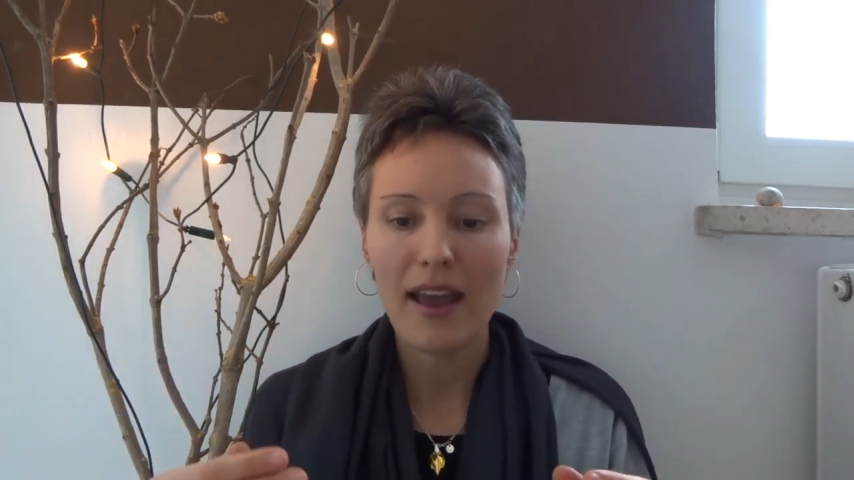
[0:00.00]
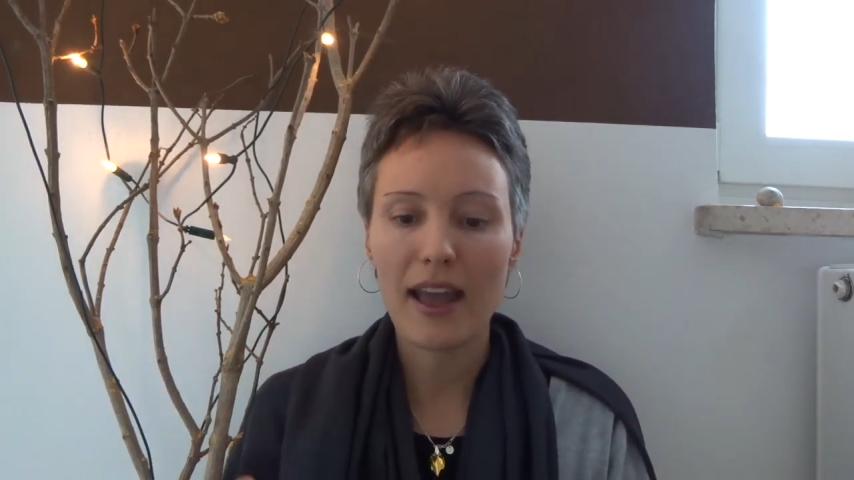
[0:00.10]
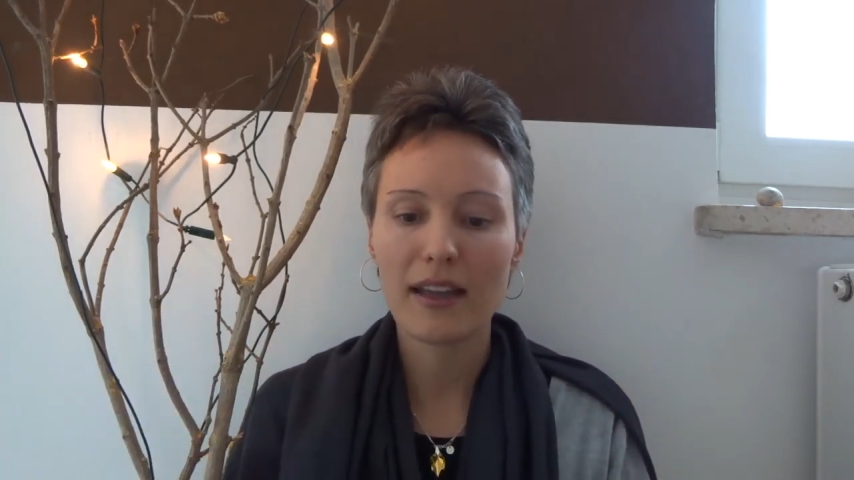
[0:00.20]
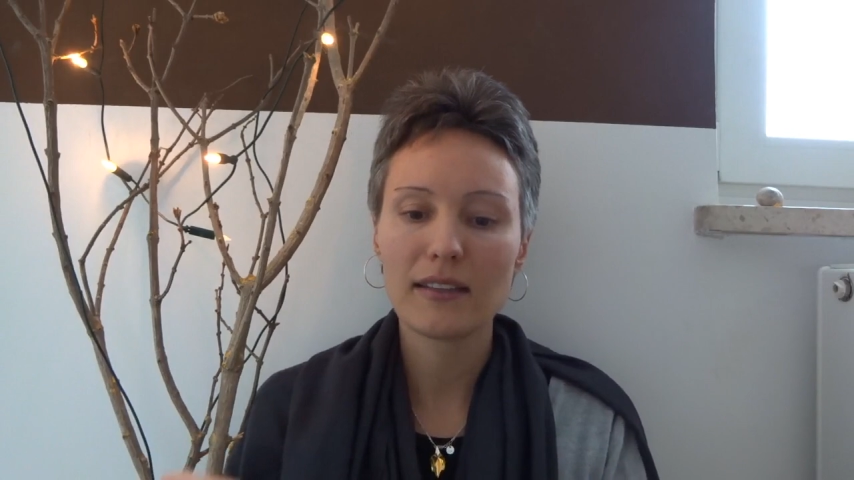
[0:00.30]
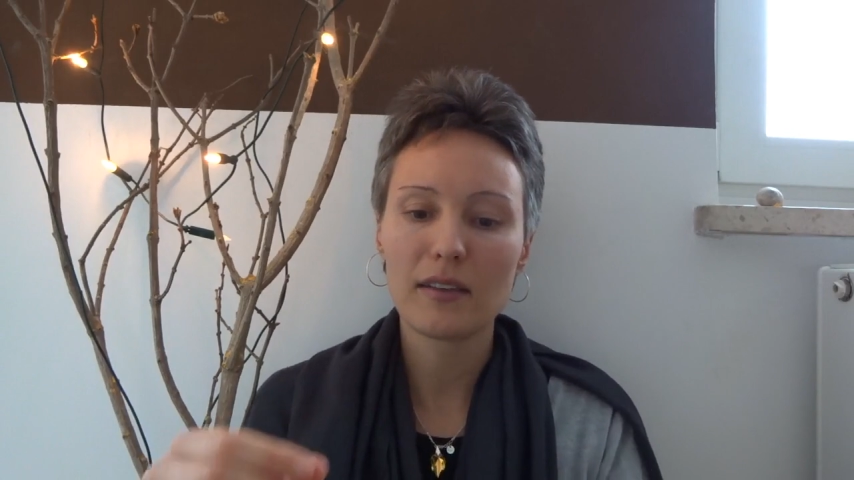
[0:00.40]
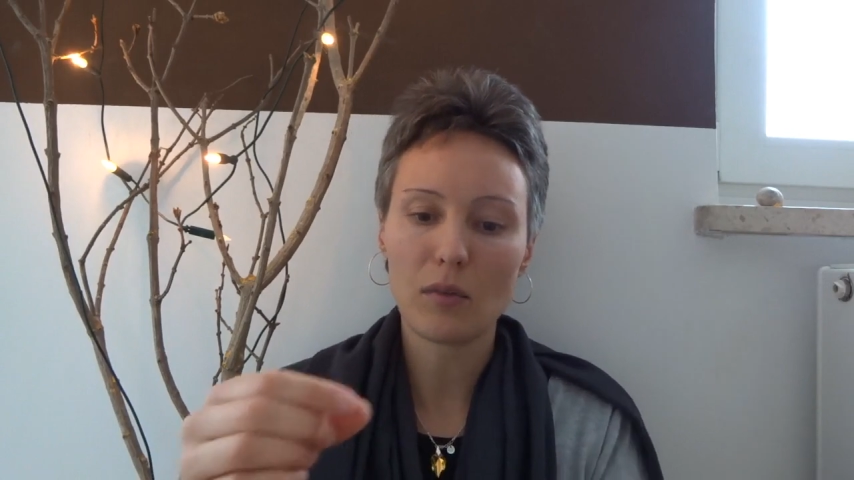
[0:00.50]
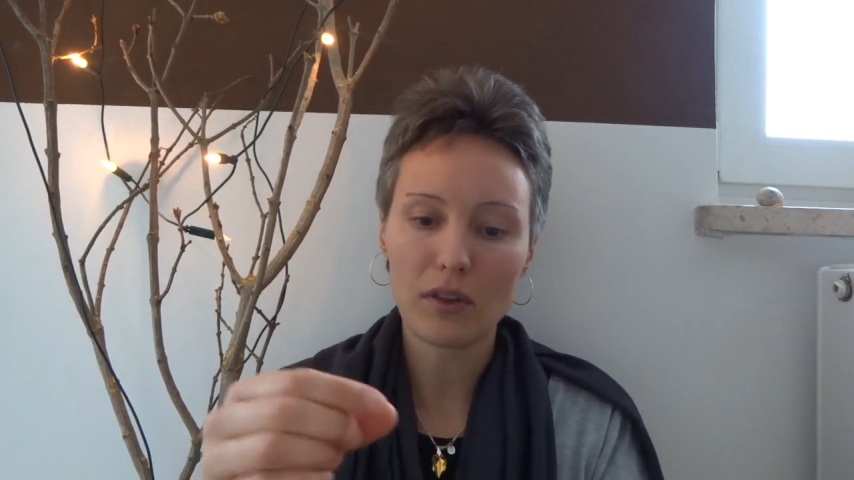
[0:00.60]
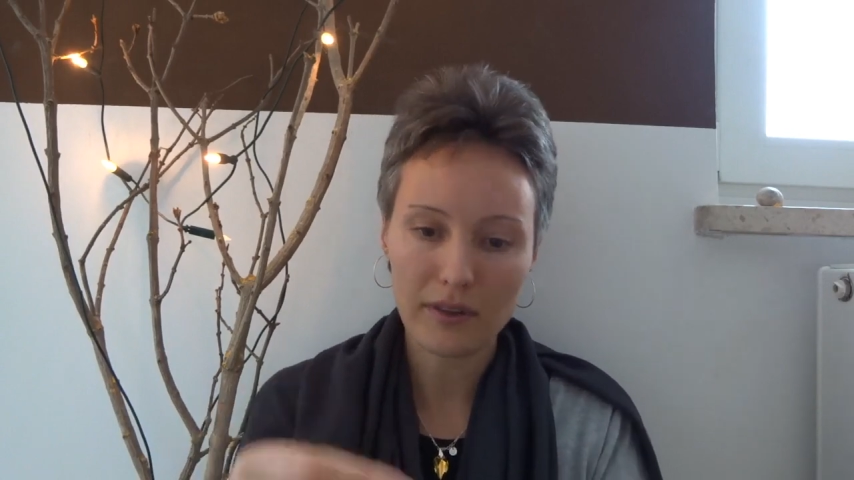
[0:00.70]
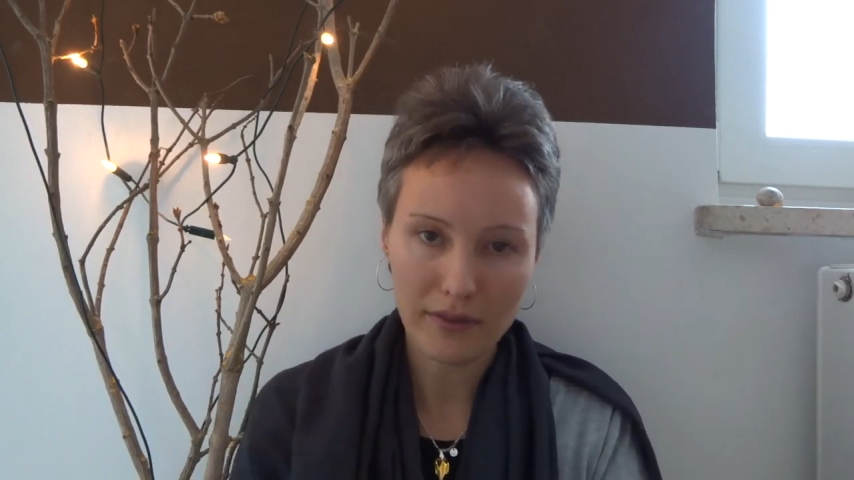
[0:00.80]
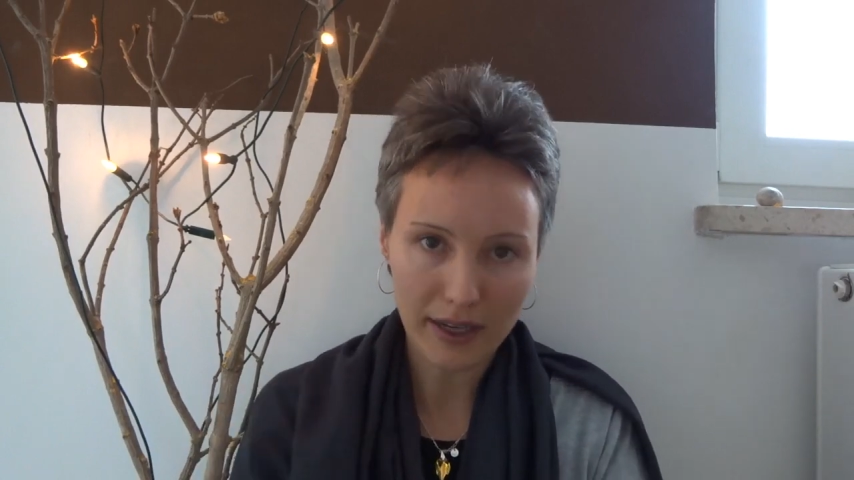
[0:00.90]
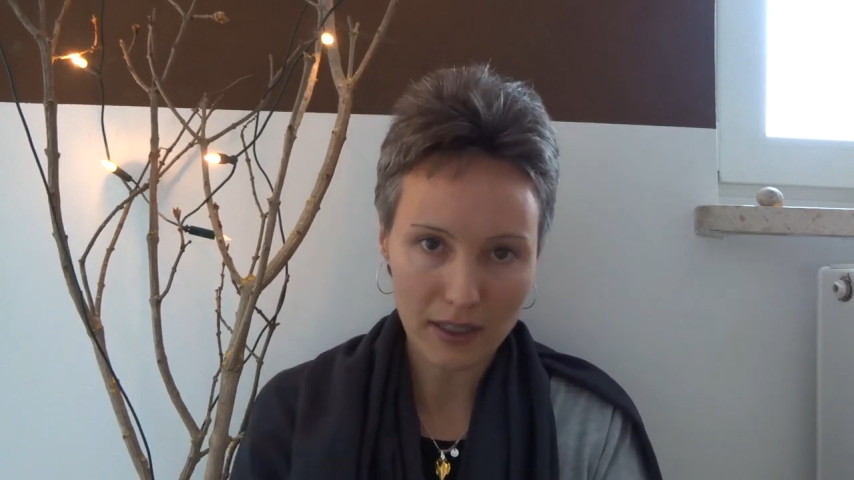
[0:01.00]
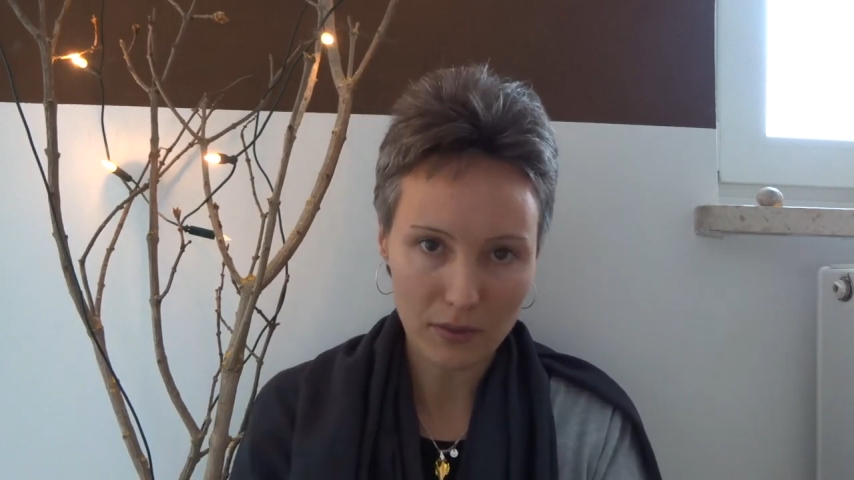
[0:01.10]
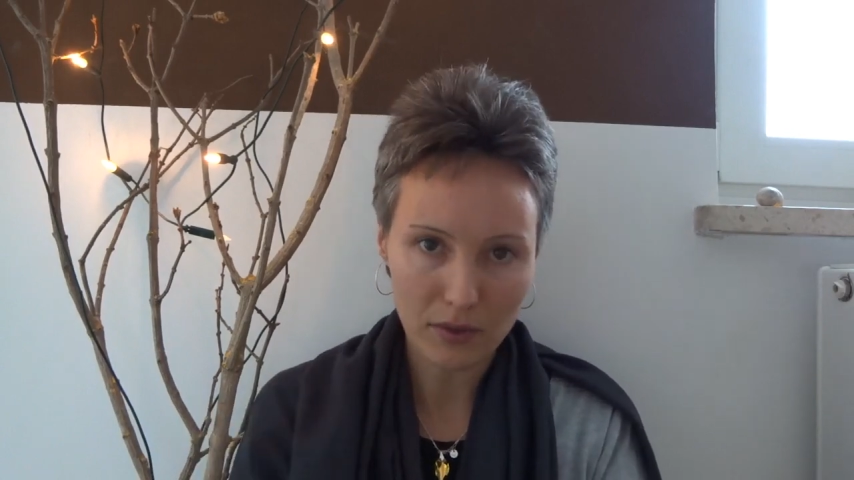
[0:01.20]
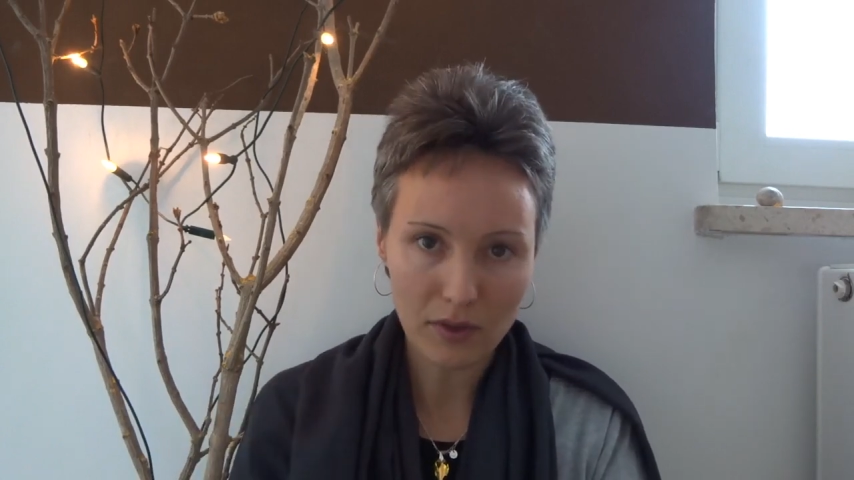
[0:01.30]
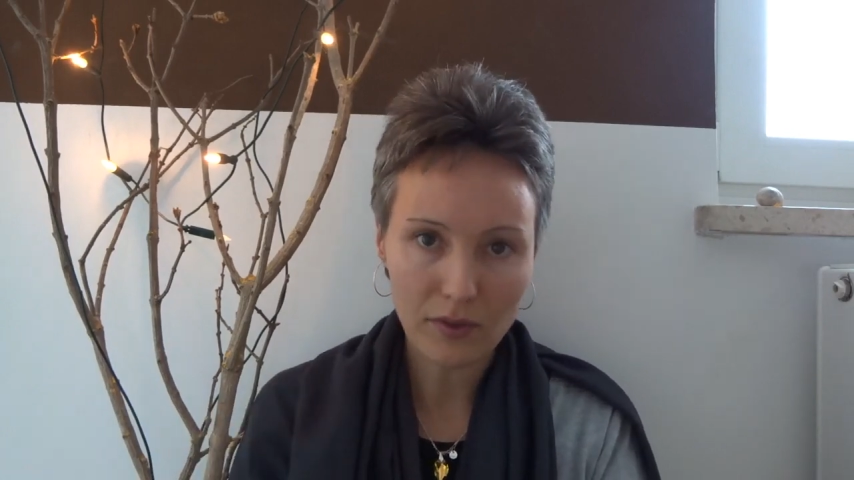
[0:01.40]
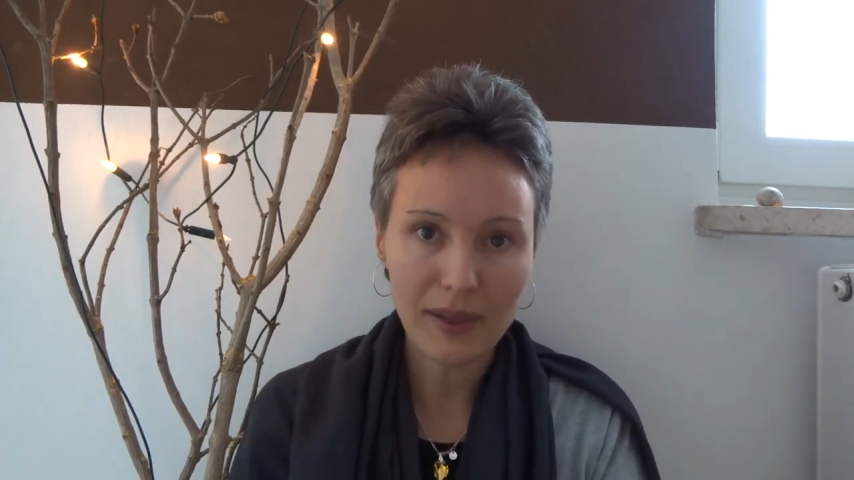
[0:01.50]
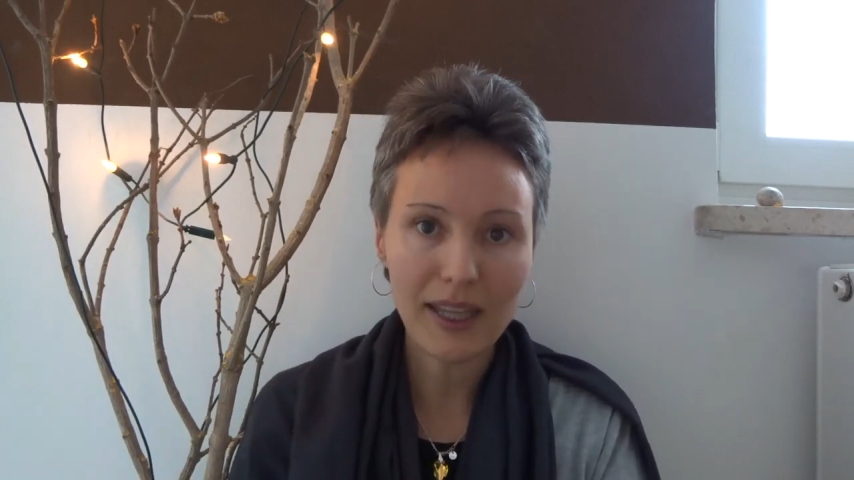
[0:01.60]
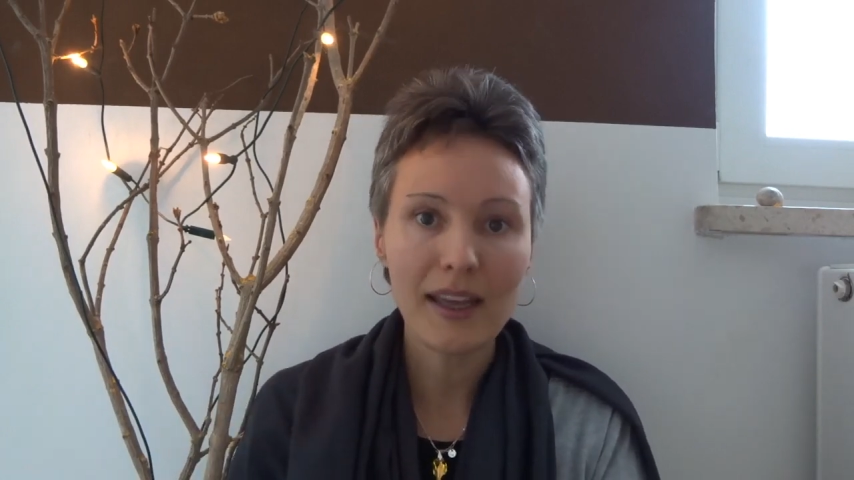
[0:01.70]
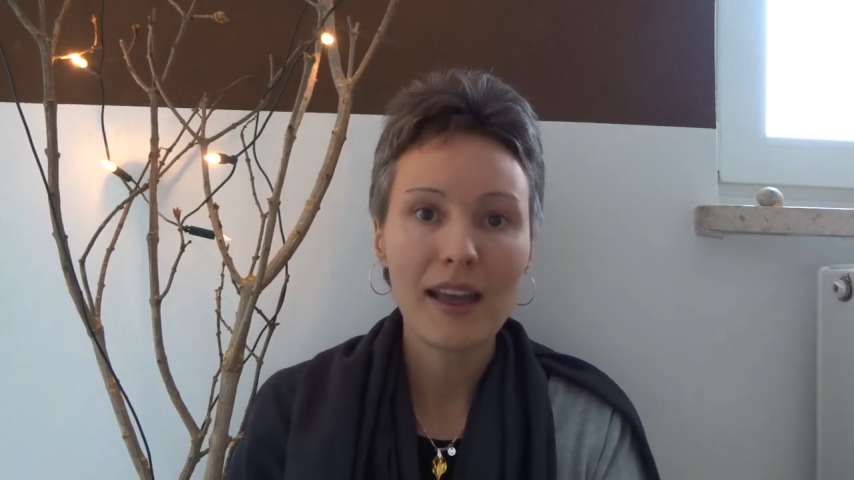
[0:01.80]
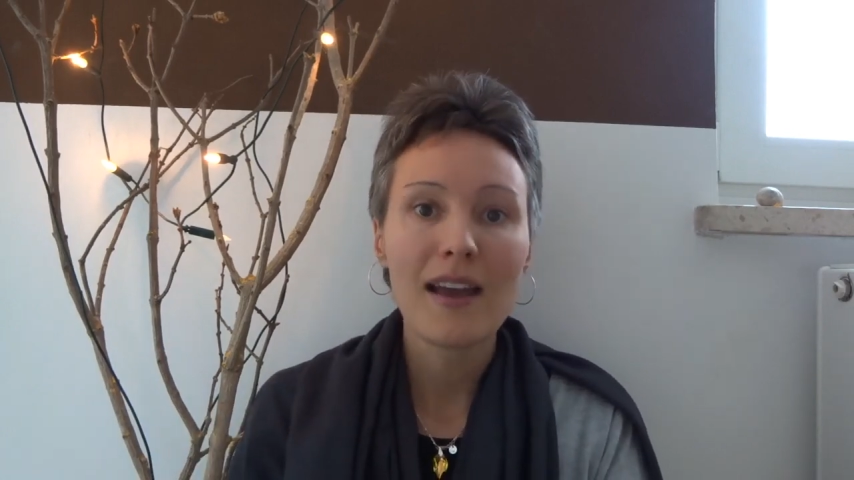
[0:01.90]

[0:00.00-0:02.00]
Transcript: and the Moldavite in front of me,